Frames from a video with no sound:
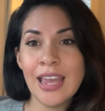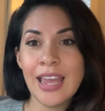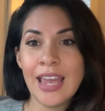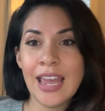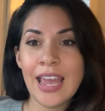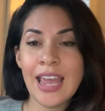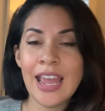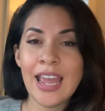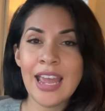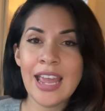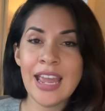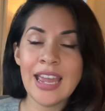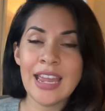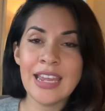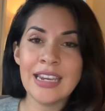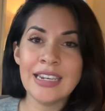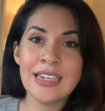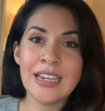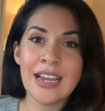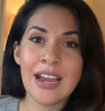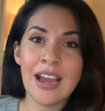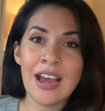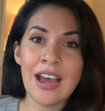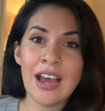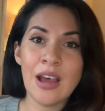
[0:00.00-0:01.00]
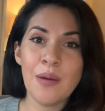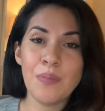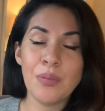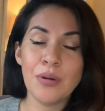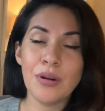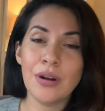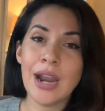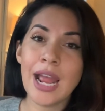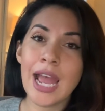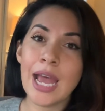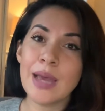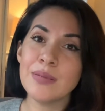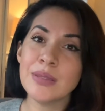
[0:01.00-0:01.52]
and
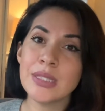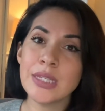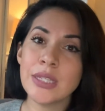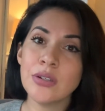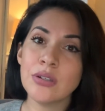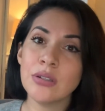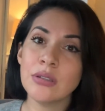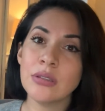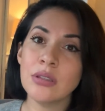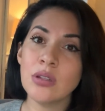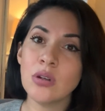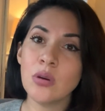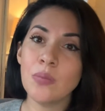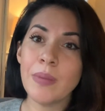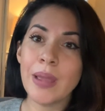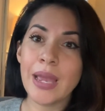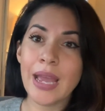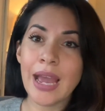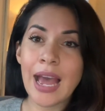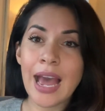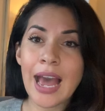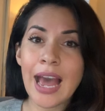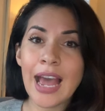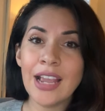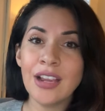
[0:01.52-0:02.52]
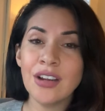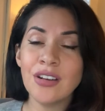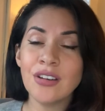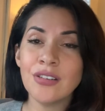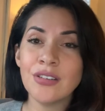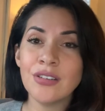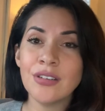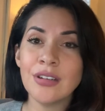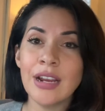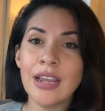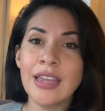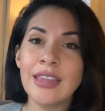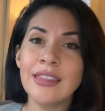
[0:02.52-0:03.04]
perhaps they're a little bit
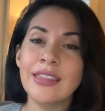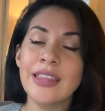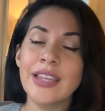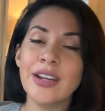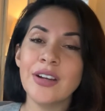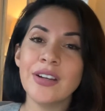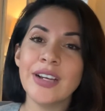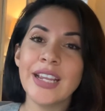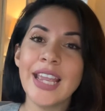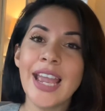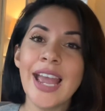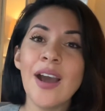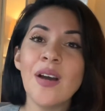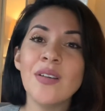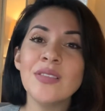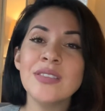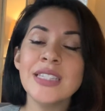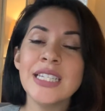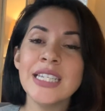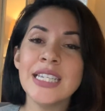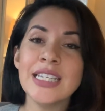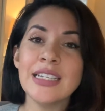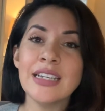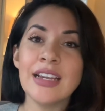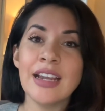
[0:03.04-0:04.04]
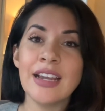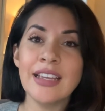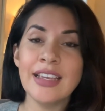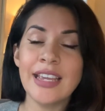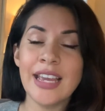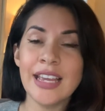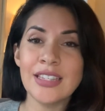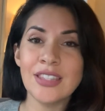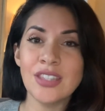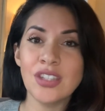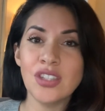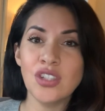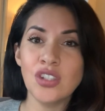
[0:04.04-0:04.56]
higher and they're counting
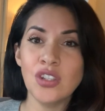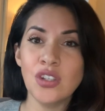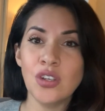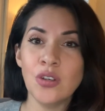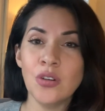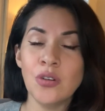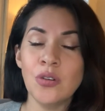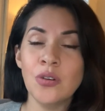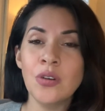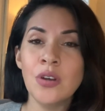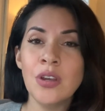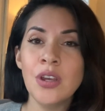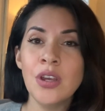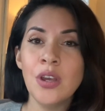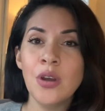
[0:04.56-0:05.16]
against you